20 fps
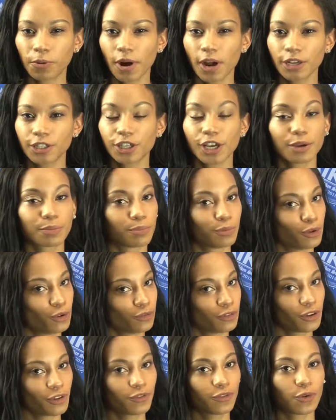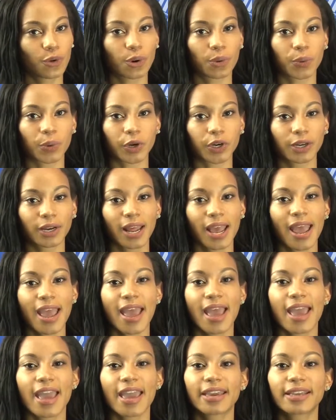project moving forward.
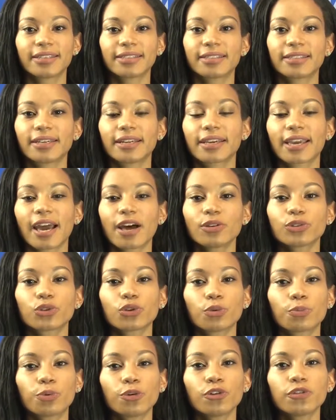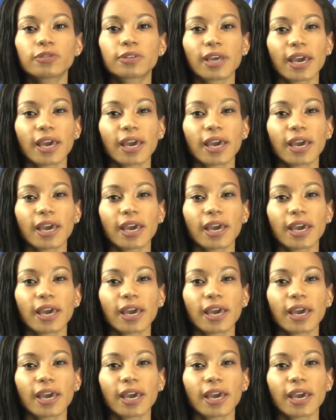Aiken City Council approves